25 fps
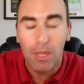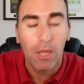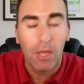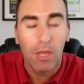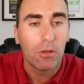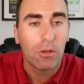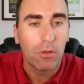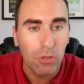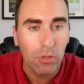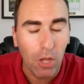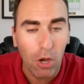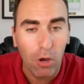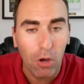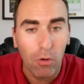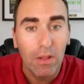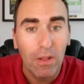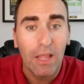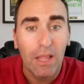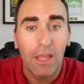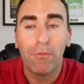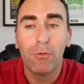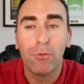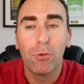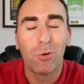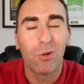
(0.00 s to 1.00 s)
No. If
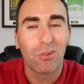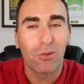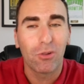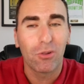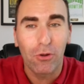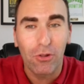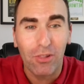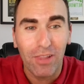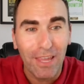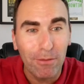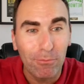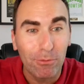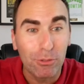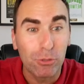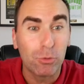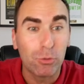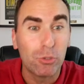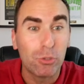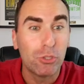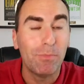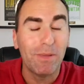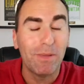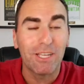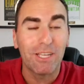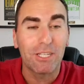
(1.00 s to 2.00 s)
you were to learn language, would you
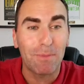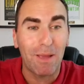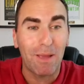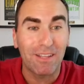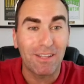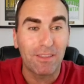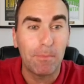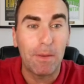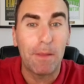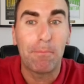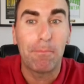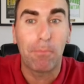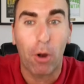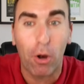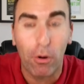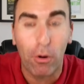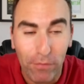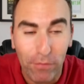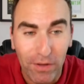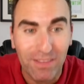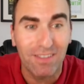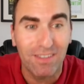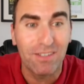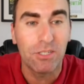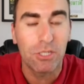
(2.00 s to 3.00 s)
be expected to be perfect
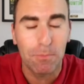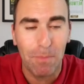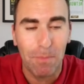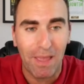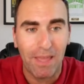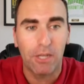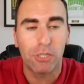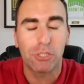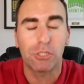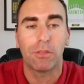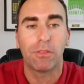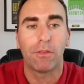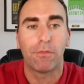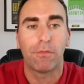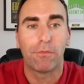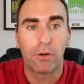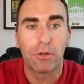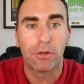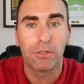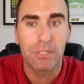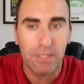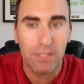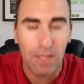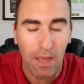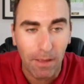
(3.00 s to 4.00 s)
in Spanish on the
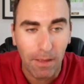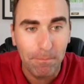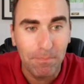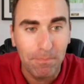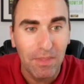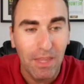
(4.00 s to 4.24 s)
first time?